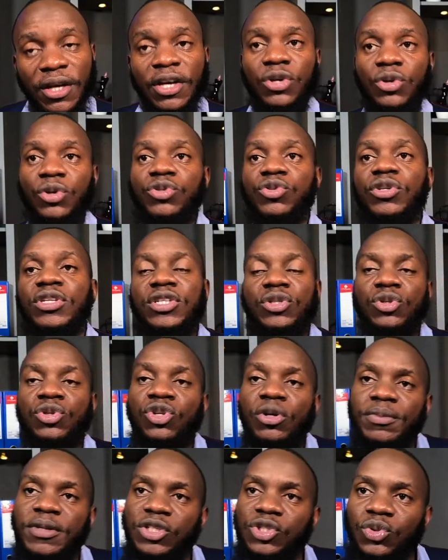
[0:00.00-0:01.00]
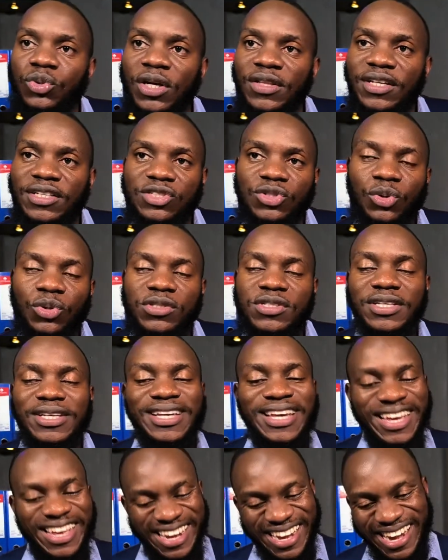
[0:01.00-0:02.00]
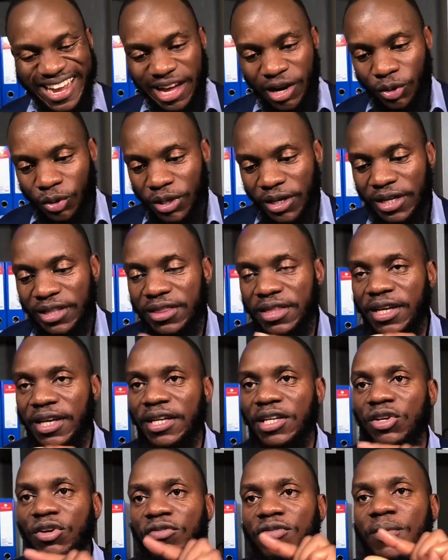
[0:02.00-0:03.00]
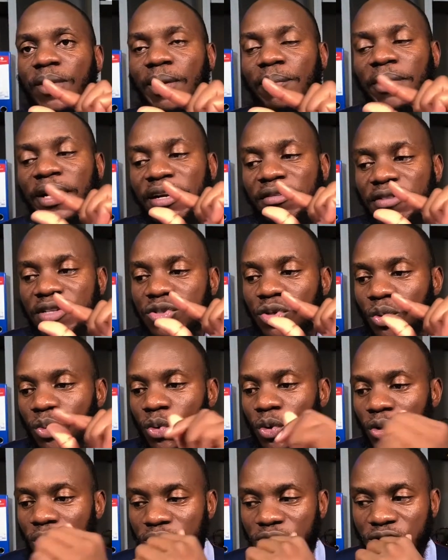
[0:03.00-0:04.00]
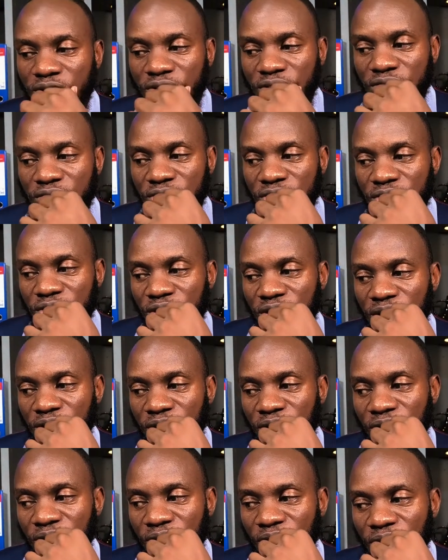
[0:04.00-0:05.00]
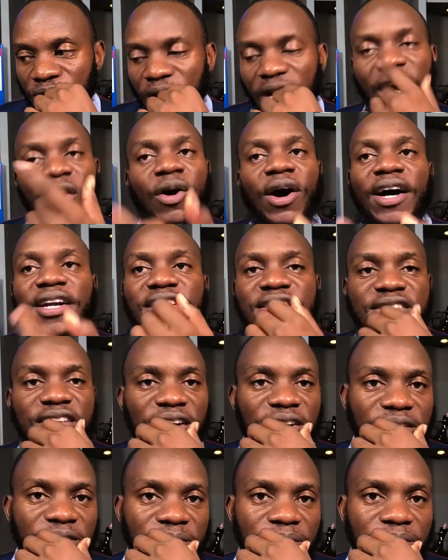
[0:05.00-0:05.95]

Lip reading: You also need to drop the sugar that is causing narrowing and thickening of blood vessel walls. How hard is that?